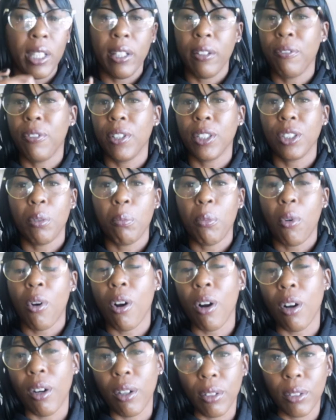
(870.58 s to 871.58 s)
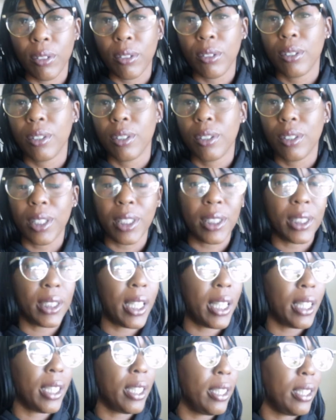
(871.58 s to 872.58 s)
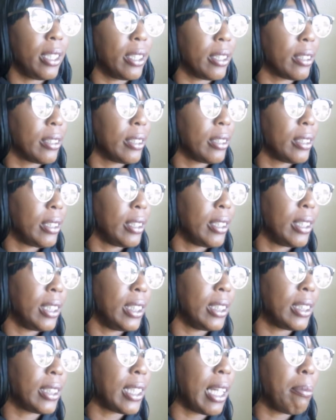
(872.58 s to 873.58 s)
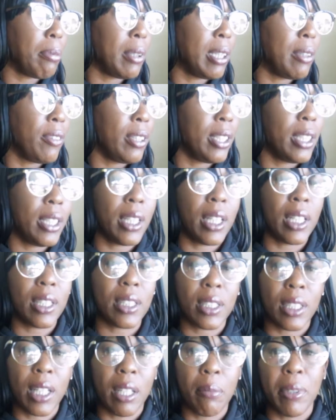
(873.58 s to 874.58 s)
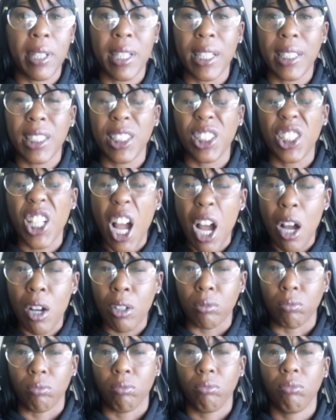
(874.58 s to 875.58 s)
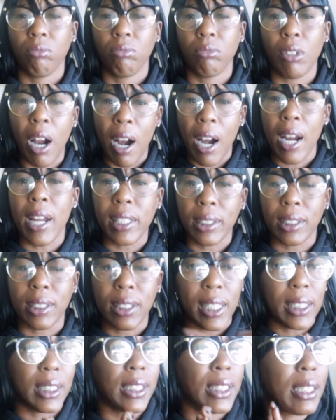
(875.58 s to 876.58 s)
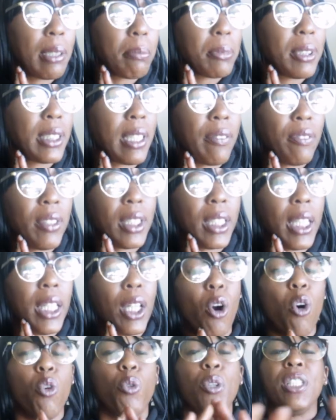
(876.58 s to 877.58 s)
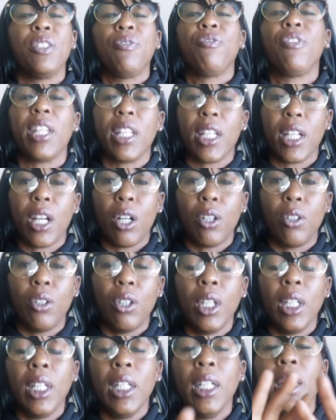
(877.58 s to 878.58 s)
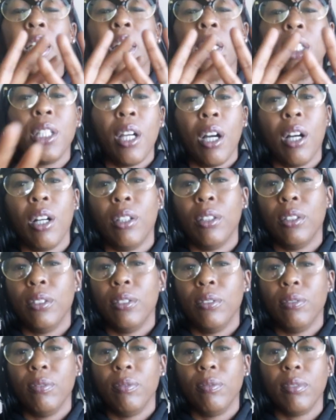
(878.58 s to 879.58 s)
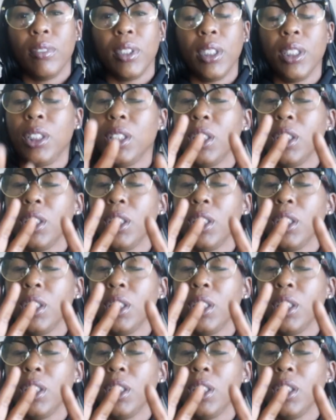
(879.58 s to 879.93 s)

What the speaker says: live for tomorrow, because it ain't here. And stop living in yesterday, because it's gone. All right? So that's the number 7 thing on this video. Y'all, it's